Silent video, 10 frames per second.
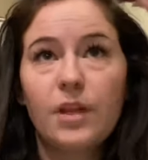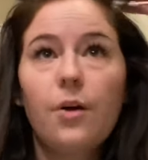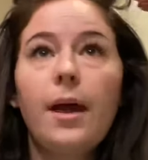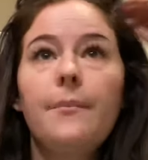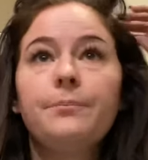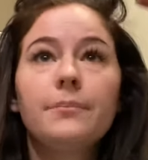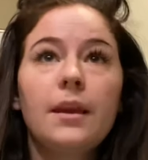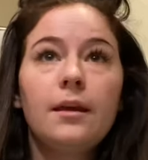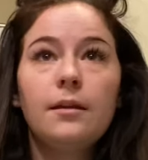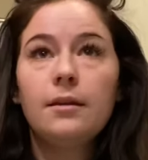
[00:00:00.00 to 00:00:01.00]
Okay,
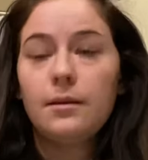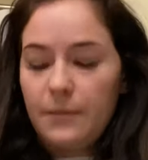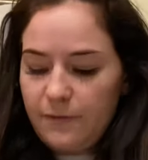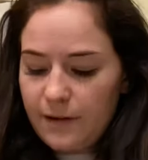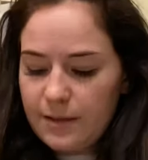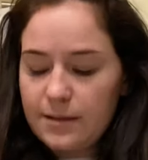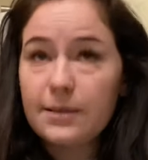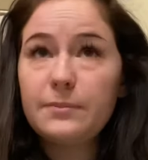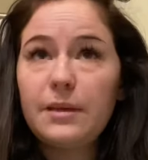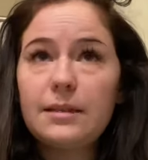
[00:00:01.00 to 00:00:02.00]
let me fix this
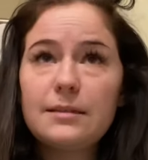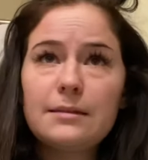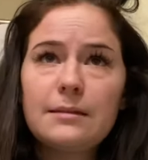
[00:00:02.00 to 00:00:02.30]
piece.